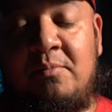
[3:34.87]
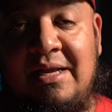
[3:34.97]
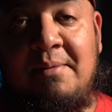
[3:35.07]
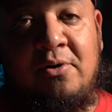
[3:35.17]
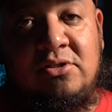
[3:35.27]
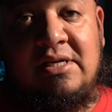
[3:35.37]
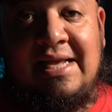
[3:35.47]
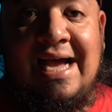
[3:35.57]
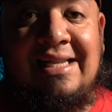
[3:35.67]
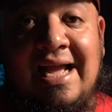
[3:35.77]
Me
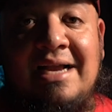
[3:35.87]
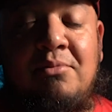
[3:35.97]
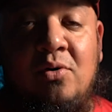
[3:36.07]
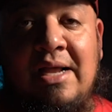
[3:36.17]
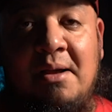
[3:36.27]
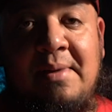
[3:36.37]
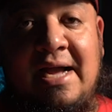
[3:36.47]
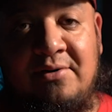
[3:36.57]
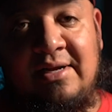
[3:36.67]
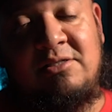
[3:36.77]
personally, I like blown out
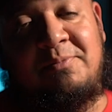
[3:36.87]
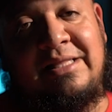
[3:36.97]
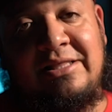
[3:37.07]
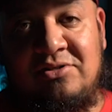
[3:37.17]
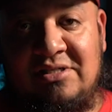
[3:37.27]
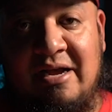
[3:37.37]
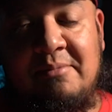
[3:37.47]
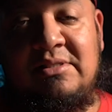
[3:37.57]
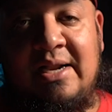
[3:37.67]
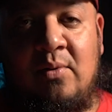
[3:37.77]
backgrounds, but then there's
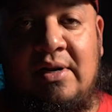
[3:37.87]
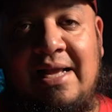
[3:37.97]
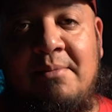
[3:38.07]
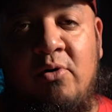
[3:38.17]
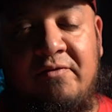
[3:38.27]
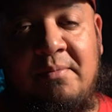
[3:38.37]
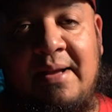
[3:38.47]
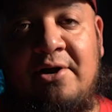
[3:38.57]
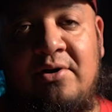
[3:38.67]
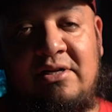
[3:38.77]
times that I want to get more of the
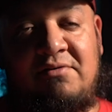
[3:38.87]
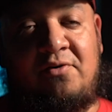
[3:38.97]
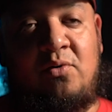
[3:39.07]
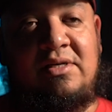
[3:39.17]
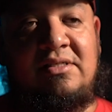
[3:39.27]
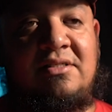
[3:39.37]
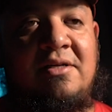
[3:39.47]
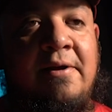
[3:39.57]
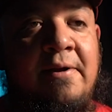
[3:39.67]
background in focus.